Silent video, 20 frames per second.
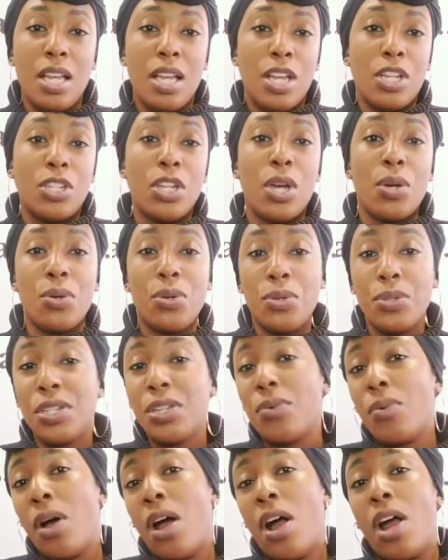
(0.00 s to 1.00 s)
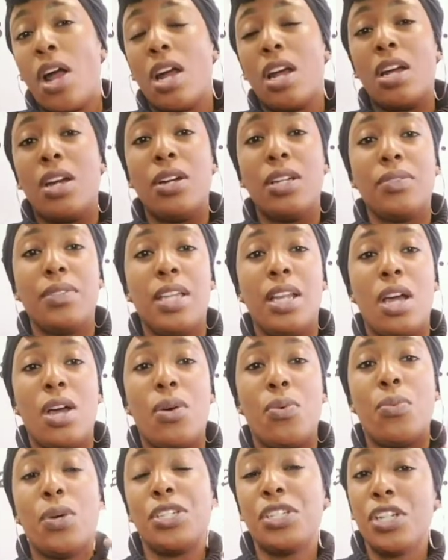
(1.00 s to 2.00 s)
know who you are,
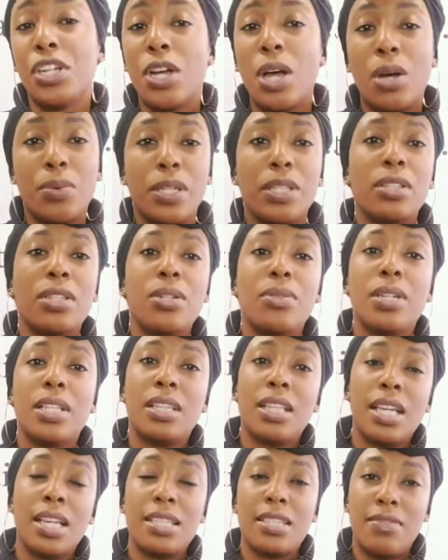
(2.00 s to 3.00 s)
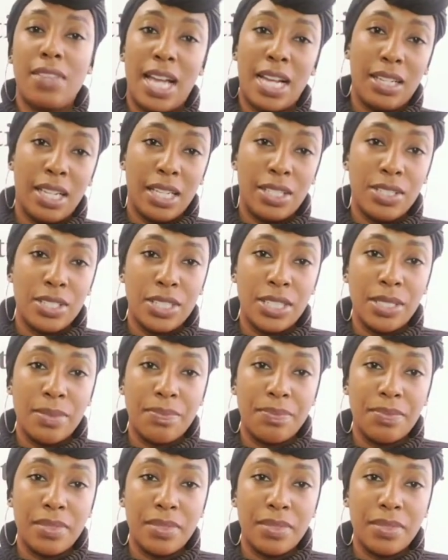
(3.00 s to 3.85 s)
what you're going through and things of that nature.